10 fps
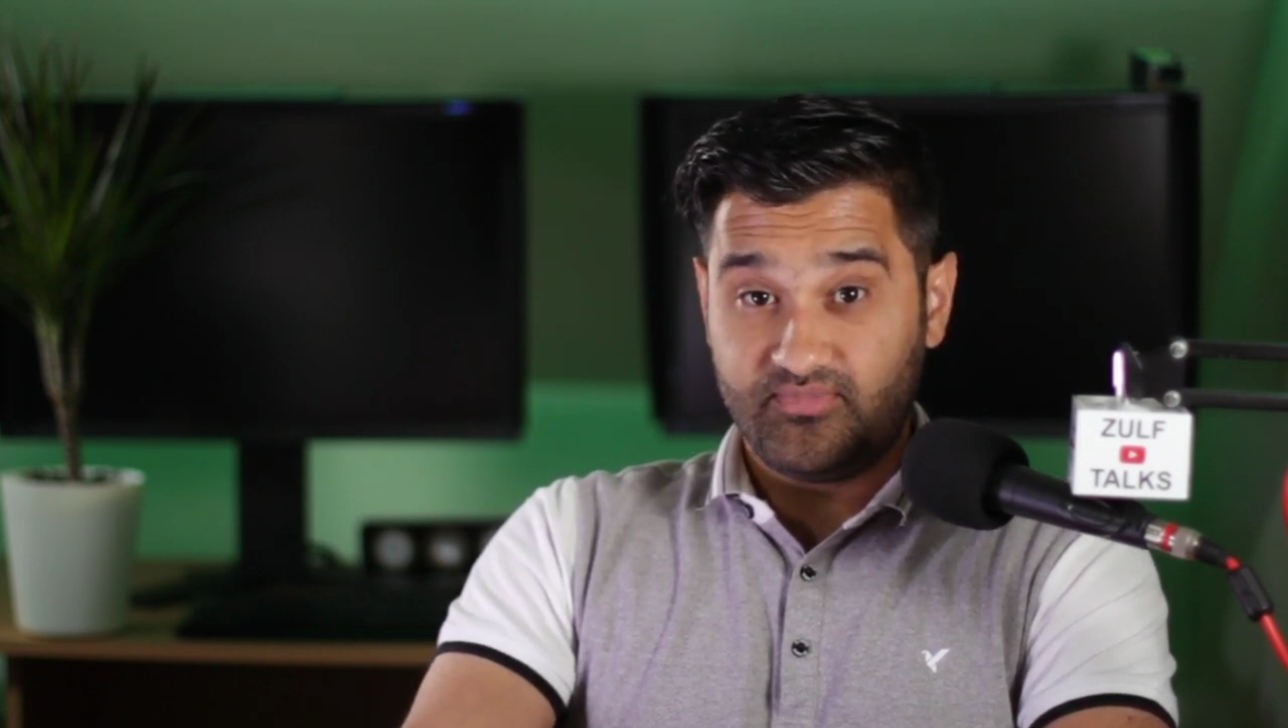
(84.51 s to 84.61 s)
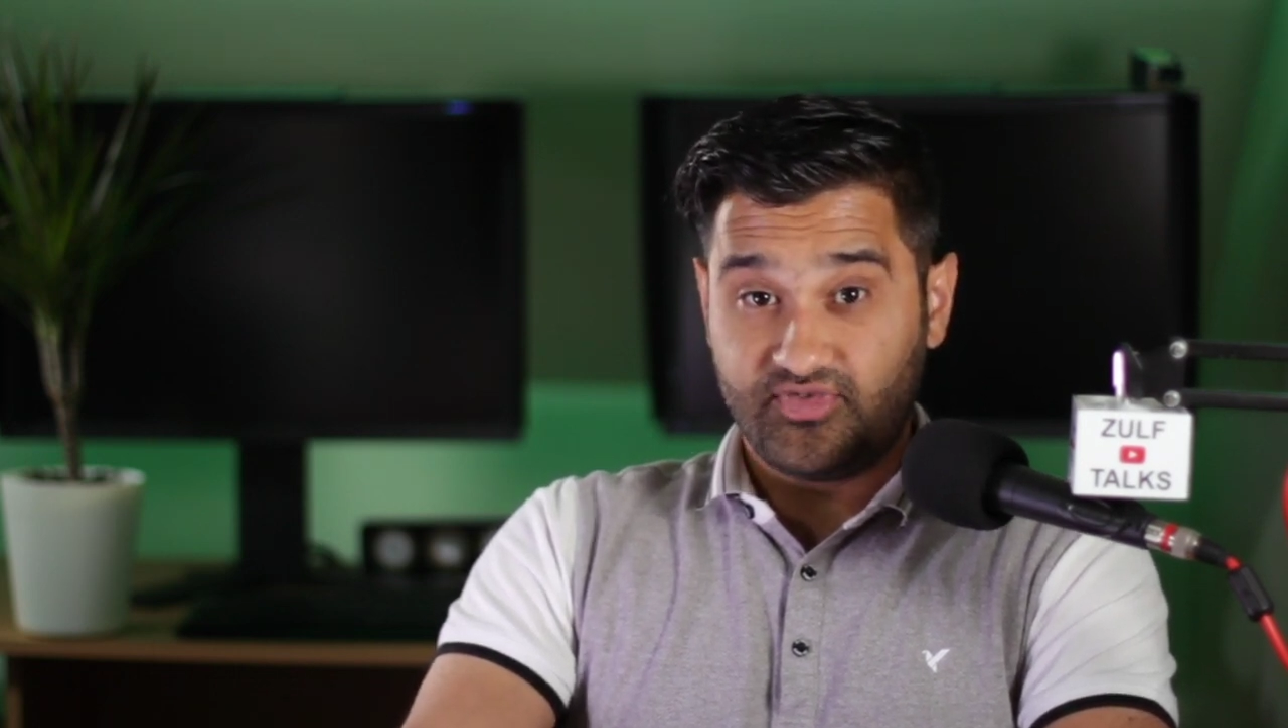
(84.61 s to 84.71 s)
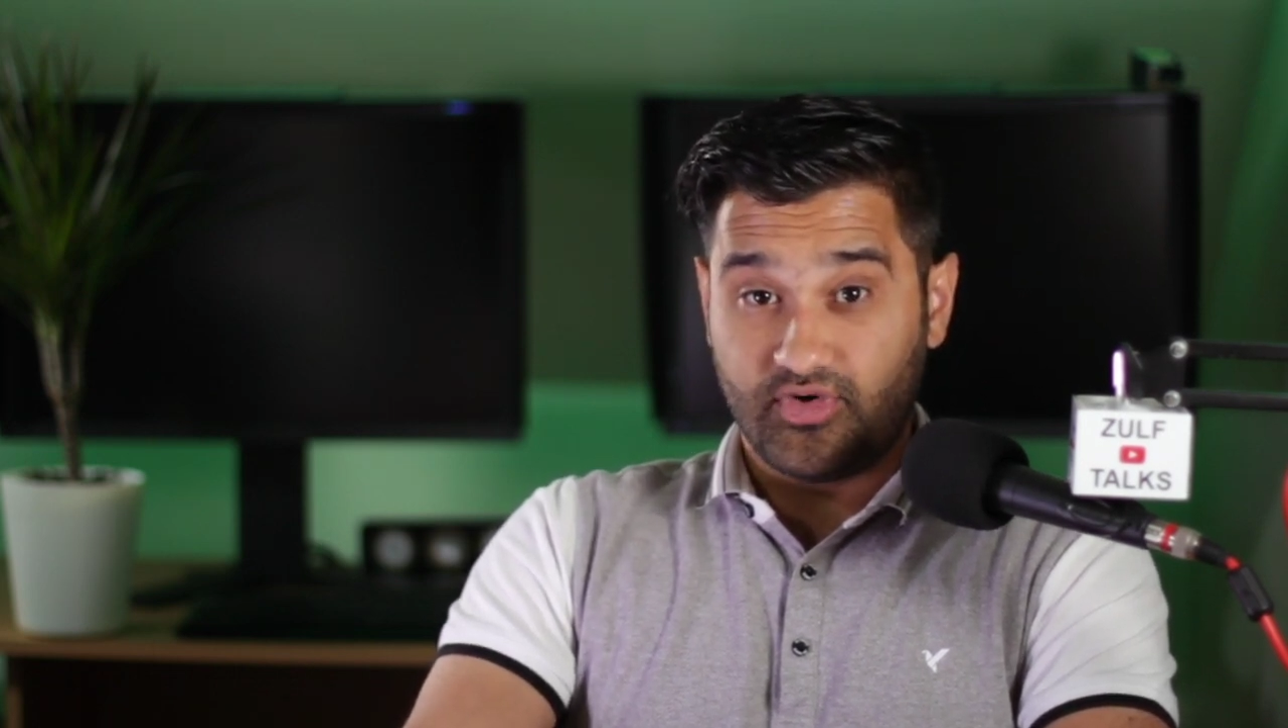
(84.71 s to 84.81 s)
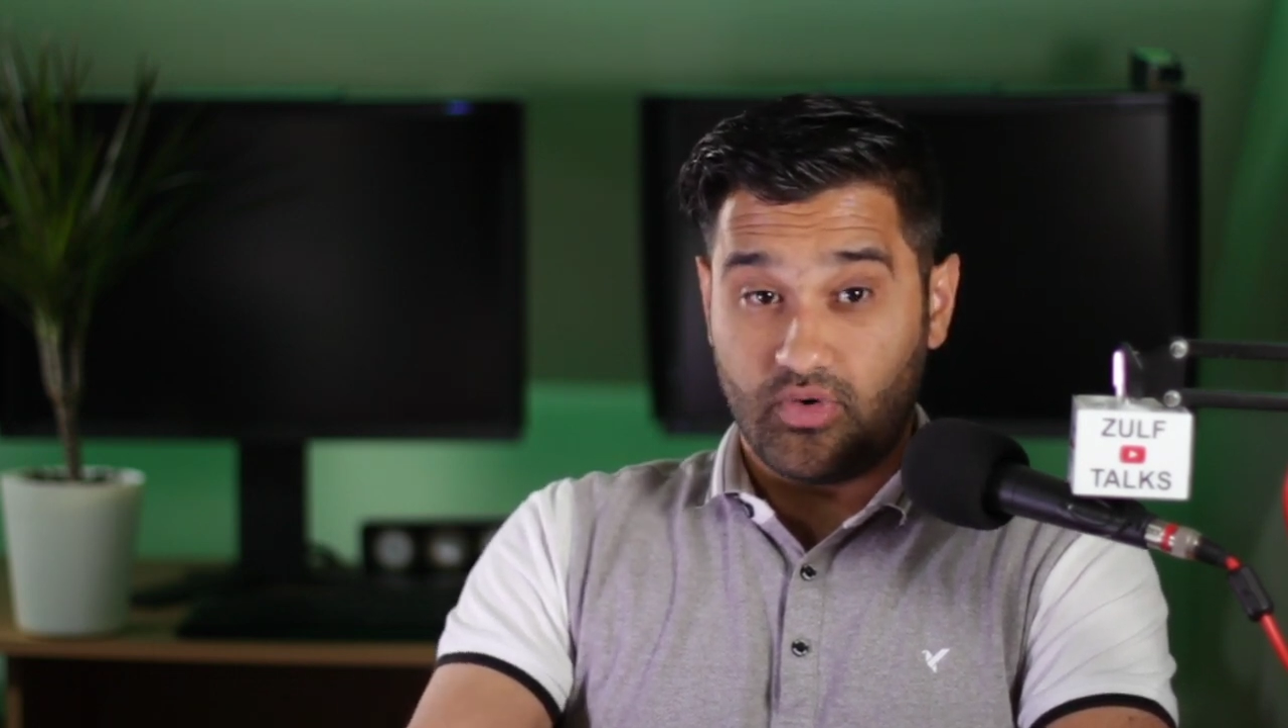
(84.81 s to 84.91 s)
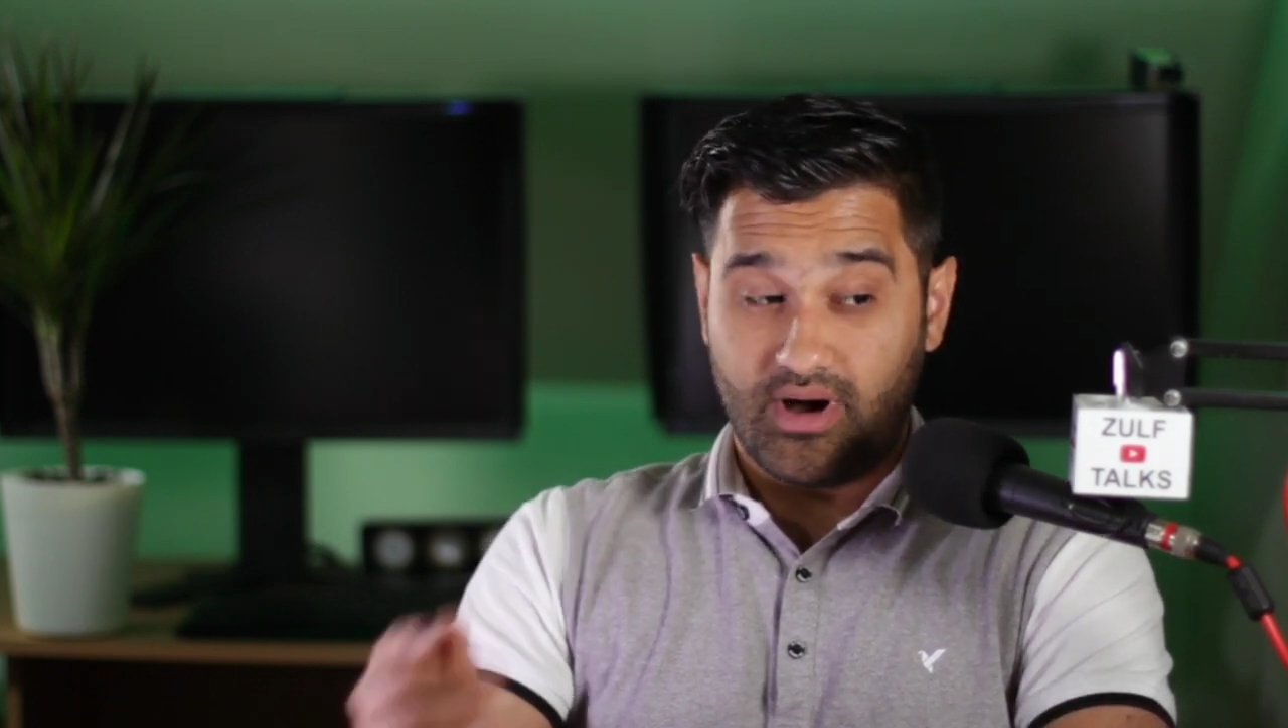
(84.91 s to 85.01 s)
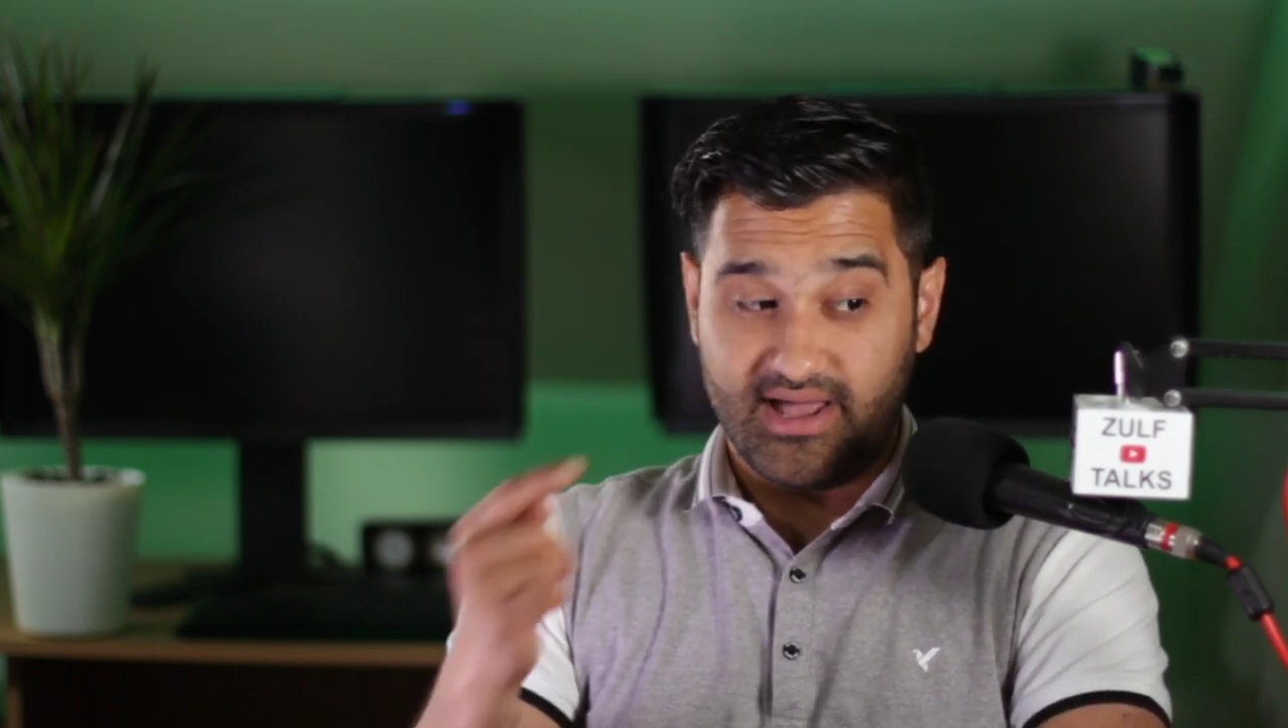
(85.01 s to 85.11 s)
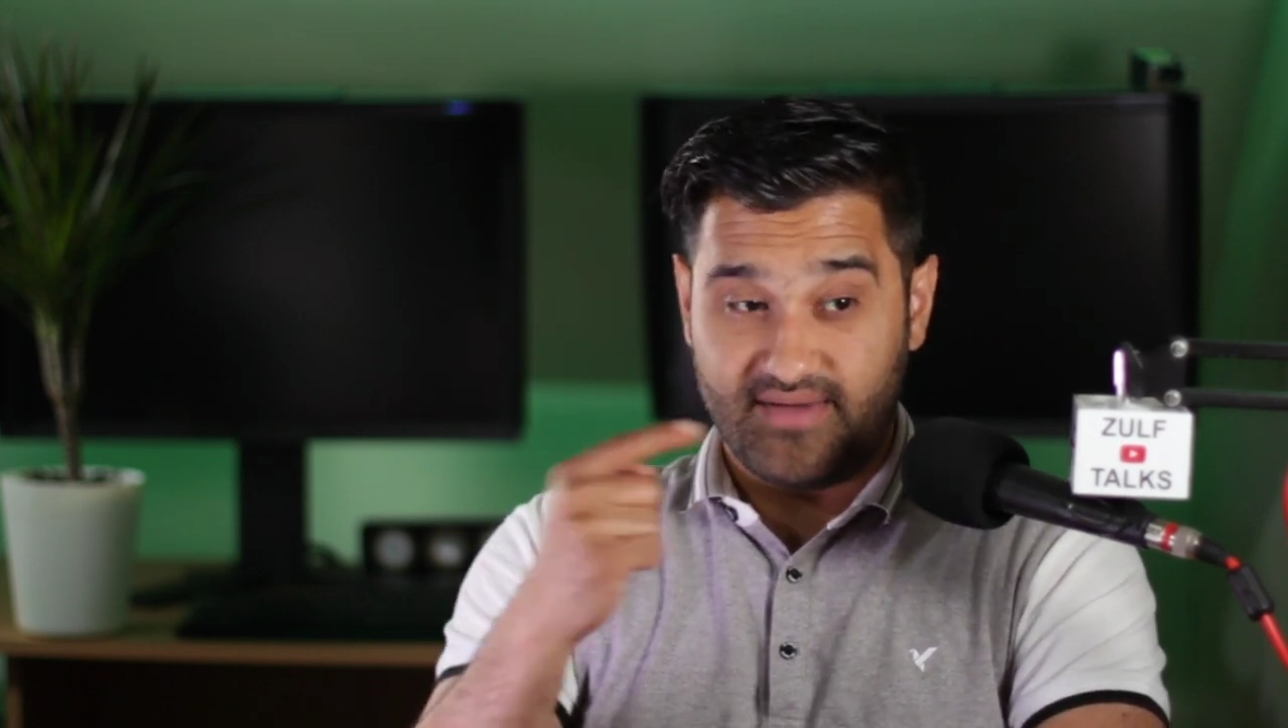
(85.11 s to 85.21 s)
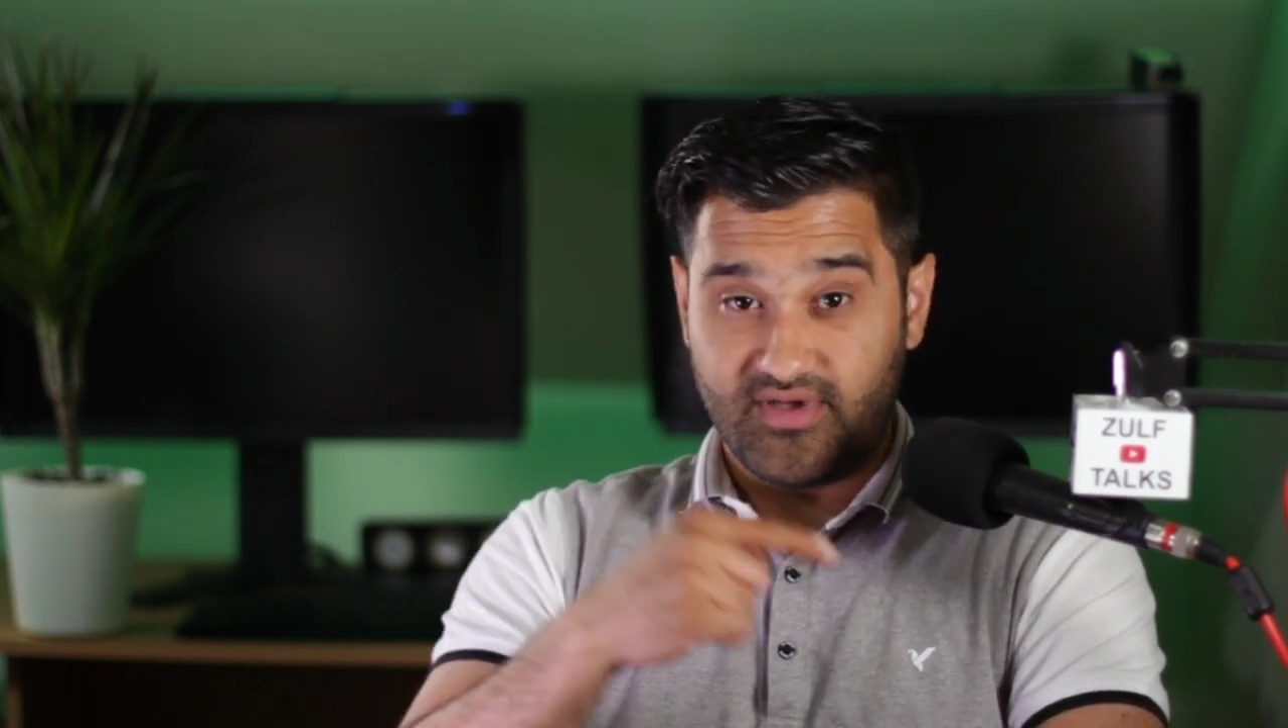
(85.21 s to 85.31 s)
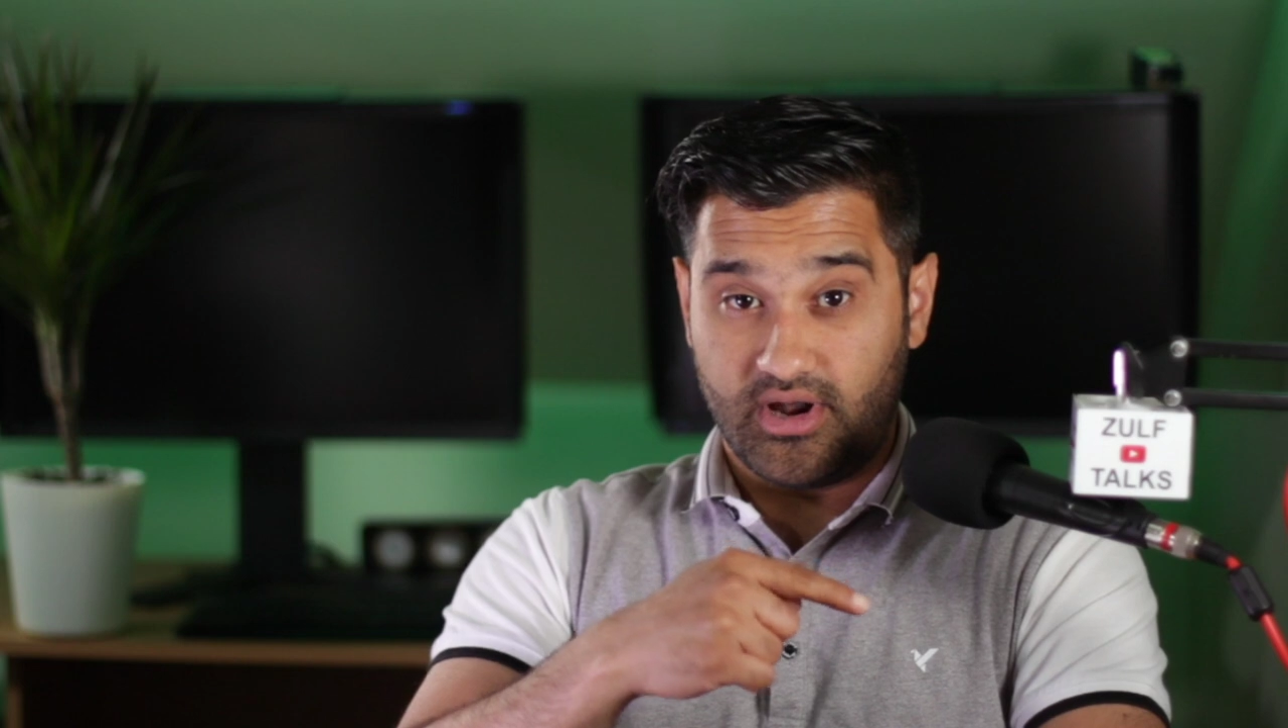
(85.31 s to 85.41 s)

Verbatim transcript: So I have it